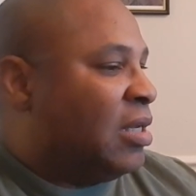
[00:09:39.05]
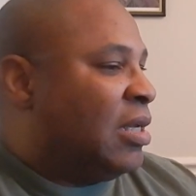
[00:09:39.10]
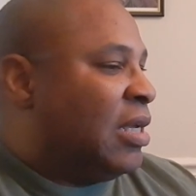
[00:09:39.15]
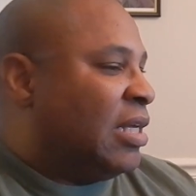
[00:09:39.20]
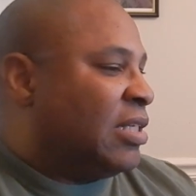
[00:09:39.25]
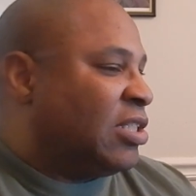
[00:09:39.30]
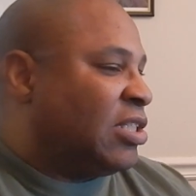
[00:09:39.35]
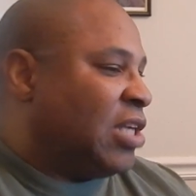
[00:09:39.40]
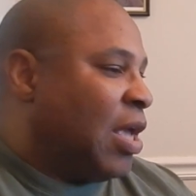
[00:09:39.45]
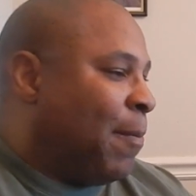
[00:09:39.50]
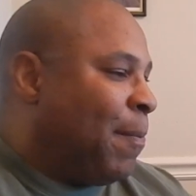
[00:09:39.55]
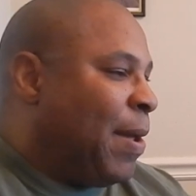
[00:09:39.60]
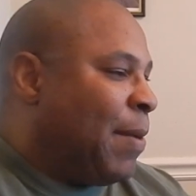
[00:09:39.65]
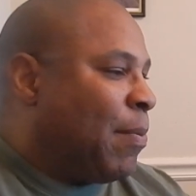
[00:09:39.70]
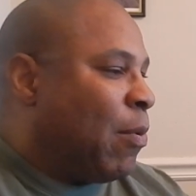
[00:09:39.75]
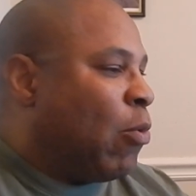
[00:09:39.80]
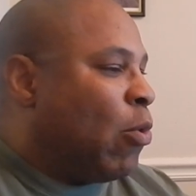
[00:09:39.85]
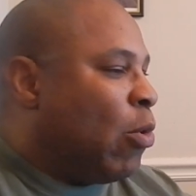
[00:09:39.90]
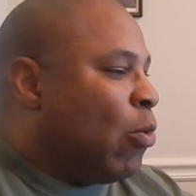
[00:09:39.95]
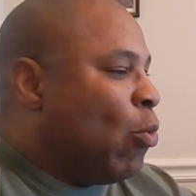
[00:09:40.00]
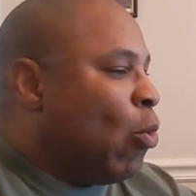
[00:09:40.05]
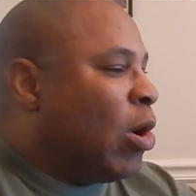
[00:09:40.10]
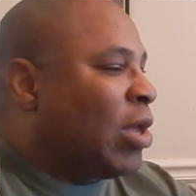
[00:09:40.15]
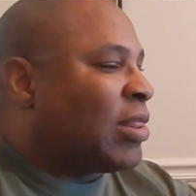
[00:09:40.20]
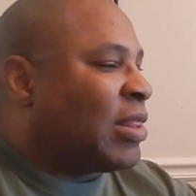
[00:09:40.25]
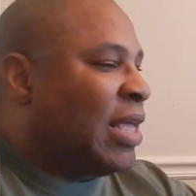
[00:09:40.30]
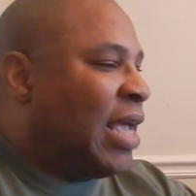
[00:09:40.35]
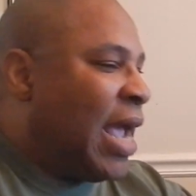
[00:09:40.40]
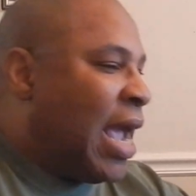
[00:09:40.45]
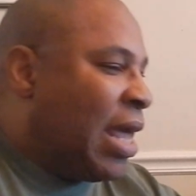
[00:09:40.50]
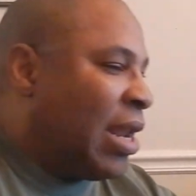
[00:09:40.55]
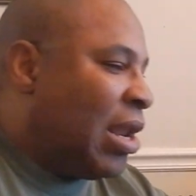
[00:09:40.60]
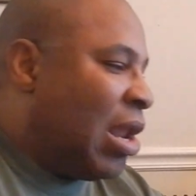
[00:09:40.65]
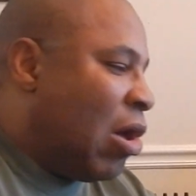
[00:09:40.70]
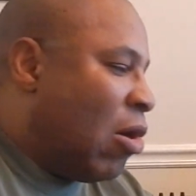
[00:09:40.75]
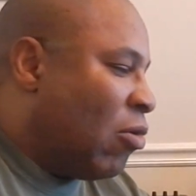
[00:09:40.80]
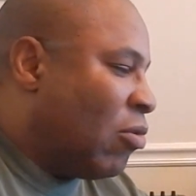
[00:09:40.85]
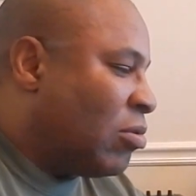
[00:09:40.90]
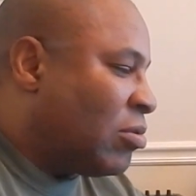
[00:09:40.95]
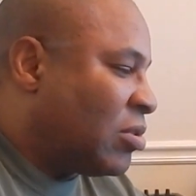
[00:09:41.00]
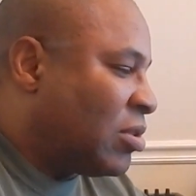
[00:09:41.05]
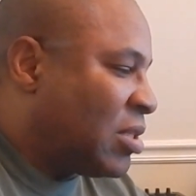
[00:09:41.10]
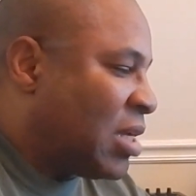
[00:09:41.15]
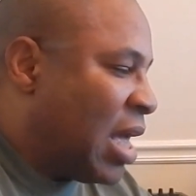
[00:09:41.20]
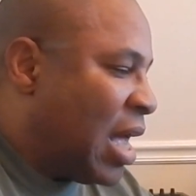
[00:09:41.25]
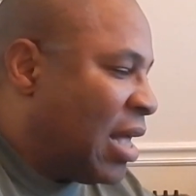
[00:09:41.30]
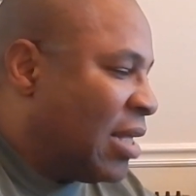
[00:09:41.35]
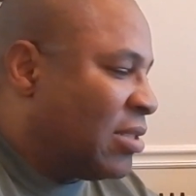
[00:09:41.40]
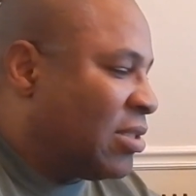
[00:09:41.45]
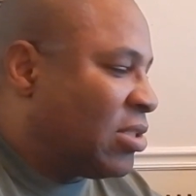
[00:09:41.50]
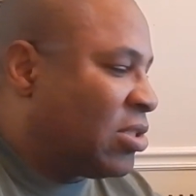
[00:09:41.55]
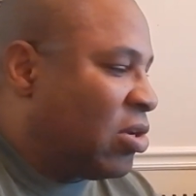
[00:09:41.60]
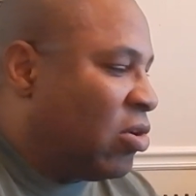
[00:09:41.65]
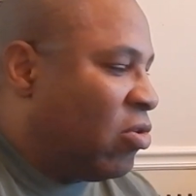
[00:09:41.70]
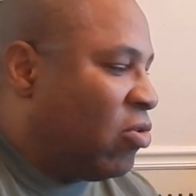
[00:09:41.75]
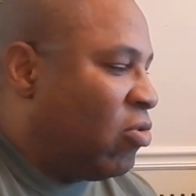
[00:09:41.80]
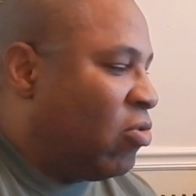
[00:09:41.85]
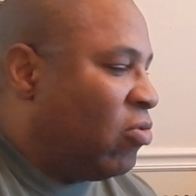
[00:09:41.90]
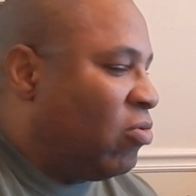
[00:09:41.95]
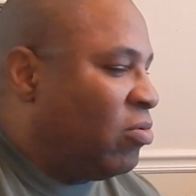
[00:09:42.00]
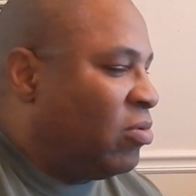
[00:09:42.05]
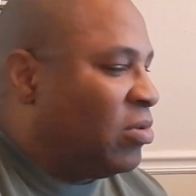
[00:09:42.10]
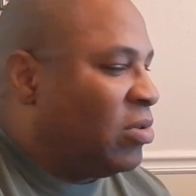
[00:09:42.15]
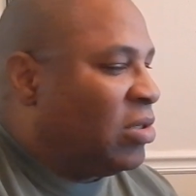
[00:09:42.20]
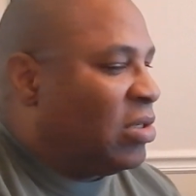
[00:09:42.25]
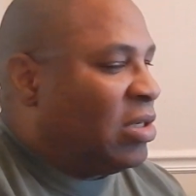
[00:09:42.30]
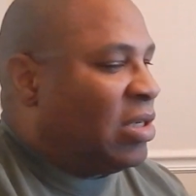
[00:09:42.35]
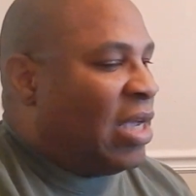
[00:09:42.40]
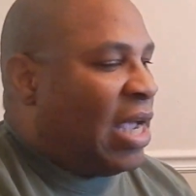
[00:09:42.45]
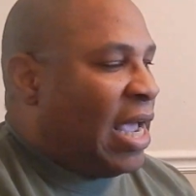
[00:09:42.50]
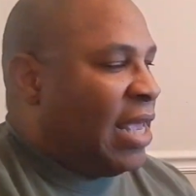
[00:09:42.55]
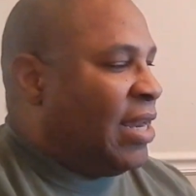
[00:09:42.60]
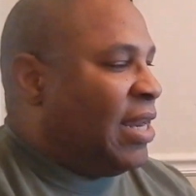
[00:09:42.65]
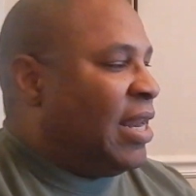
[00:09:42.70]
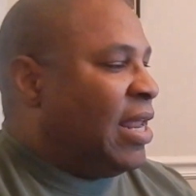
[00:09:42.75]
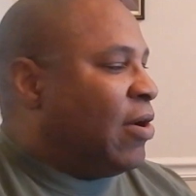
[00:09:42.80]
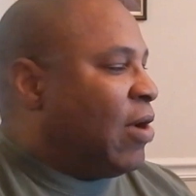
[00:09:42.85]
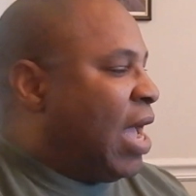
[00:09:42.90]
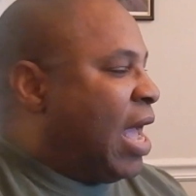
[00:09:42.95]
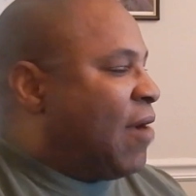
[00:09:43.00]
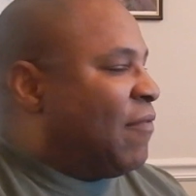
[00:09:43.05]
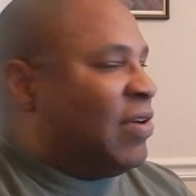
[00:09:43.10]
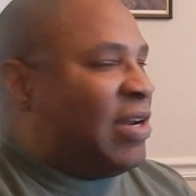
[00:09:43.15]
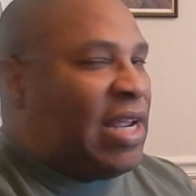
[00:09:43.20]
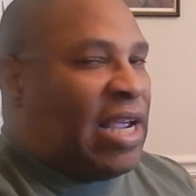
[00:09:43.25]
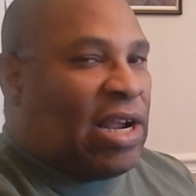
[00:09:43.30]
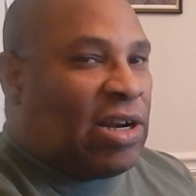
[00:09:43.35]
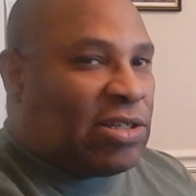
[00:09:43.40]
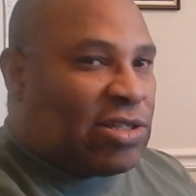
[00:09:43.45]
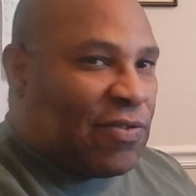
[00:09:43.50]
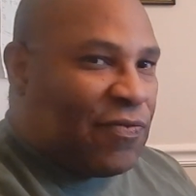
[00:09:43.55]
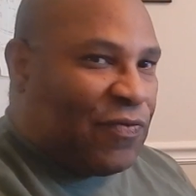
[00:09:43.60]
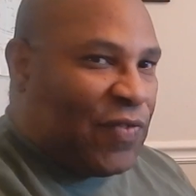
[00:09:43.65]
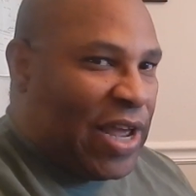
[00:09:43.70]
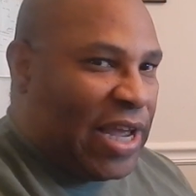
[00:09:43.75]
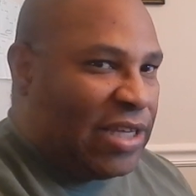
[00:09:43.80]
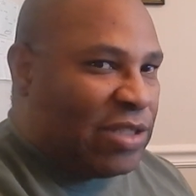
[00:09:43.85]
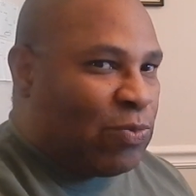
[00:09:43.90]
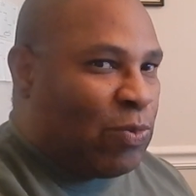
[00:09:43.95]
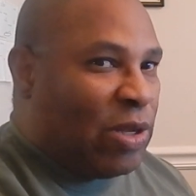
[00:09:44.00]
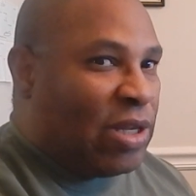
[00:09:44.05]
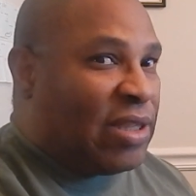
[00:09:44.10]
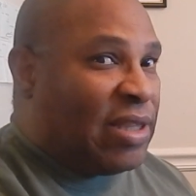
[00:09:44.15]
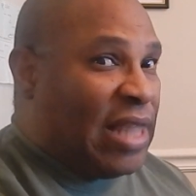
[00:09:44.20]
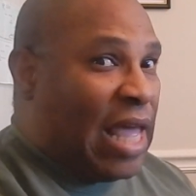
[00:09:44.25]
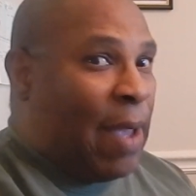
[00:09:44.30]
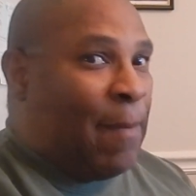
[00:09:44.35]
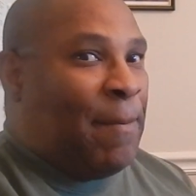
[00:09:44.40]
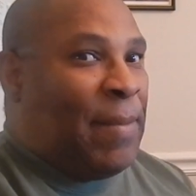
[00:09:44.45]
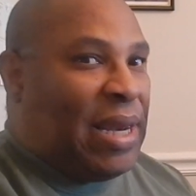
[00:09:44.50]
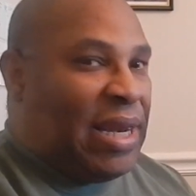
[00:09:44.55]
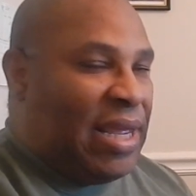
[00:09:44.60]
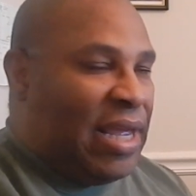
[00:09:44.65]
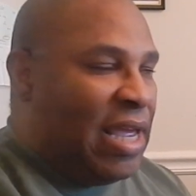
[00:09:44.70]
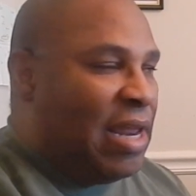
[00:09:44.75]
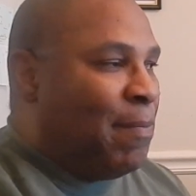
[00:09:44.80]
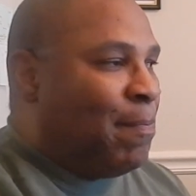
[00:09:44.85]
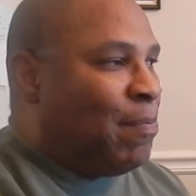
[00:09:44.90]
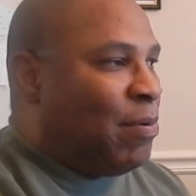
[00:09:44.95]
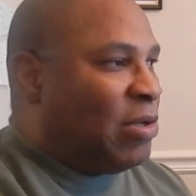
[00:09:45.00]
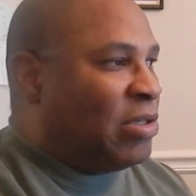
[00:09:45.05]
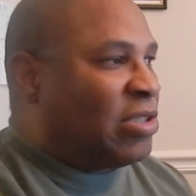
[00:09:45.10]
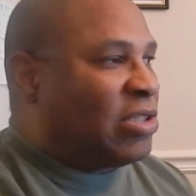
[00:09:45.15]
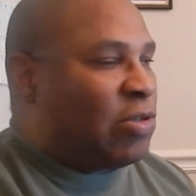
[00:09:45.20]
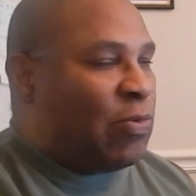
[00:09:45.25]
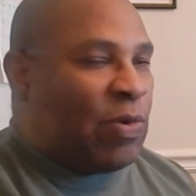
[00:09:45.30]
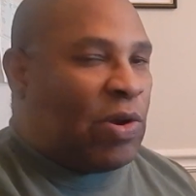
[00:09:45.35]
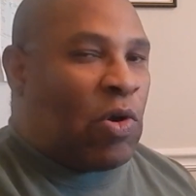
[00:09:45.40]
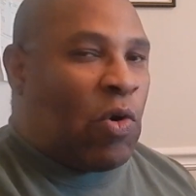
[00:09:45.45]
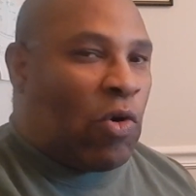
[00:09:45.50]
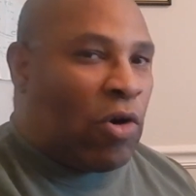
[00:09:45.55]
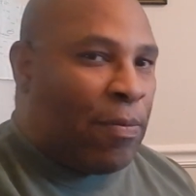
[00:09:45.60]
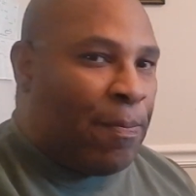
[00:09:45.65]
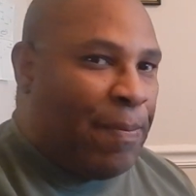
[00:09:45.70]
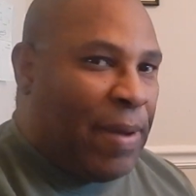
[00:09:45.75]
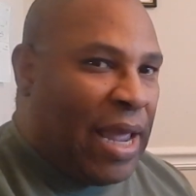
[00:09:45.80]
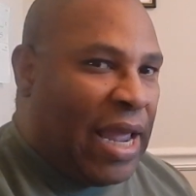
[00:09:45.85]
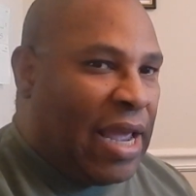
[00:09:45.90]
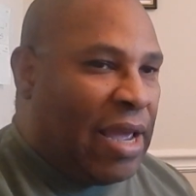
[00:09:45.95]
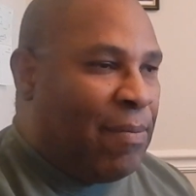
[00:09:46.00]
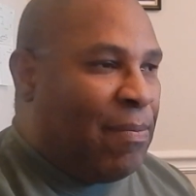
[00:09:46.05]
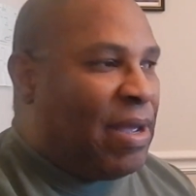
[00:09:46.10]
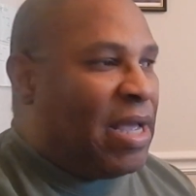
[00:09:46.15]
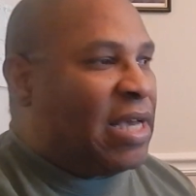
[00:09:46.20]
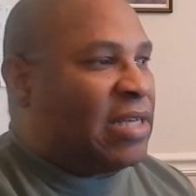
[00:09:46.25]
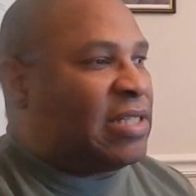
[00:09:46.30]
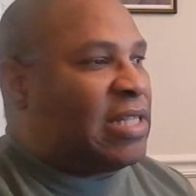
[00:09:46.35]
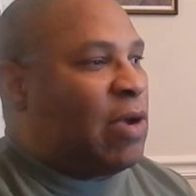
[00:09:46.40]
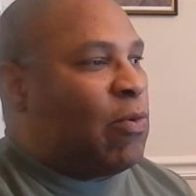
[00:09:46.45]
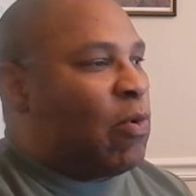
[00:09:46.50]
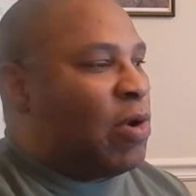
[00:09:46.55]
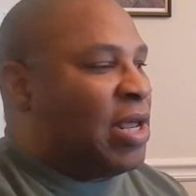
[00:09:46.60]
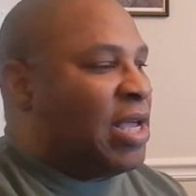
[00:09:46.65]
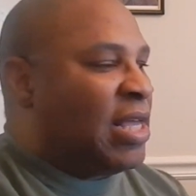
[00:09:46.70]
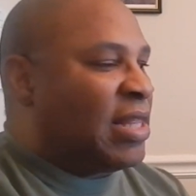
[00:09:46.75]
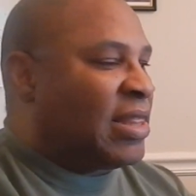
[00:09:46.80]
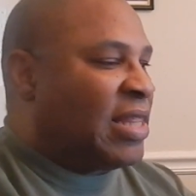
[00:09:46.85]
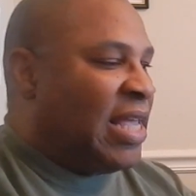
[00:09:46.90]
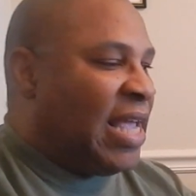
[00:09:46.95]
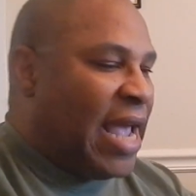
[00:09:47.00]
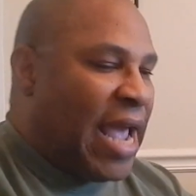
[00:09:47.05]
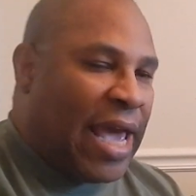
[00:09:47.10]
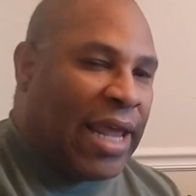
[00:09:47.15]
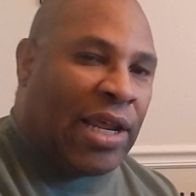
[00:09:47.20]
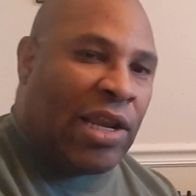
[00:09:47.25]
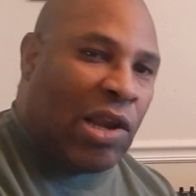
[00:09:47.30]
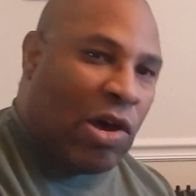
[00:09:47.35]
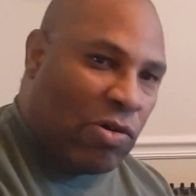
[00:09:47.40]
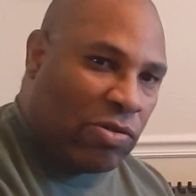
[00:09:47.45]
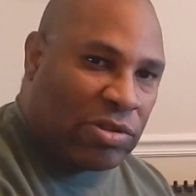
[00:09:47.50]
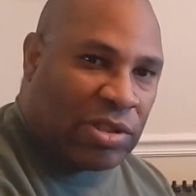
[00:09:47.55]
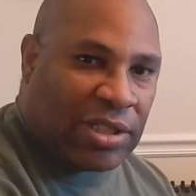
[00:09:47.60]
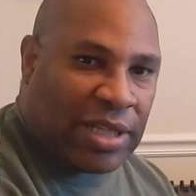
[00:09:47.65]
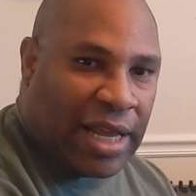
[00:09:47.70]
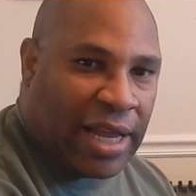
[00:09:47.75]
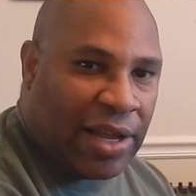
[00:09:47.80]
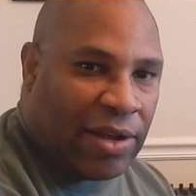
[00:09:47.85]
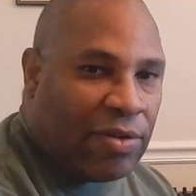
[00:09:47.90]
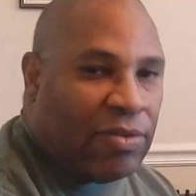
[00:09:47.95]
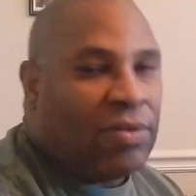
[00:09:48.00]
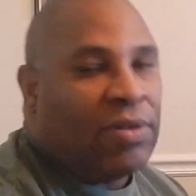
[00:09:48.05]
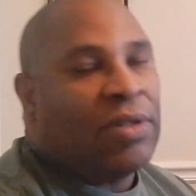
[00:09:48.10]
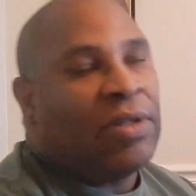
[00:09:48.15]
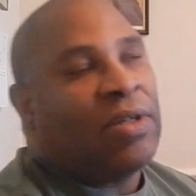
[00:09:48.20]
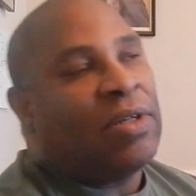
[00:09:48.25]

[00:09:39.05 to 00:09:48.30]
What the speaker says: Some people will want the analog console, and then they'll have an interface with that many inputs to record a band because they want to get the analog sound.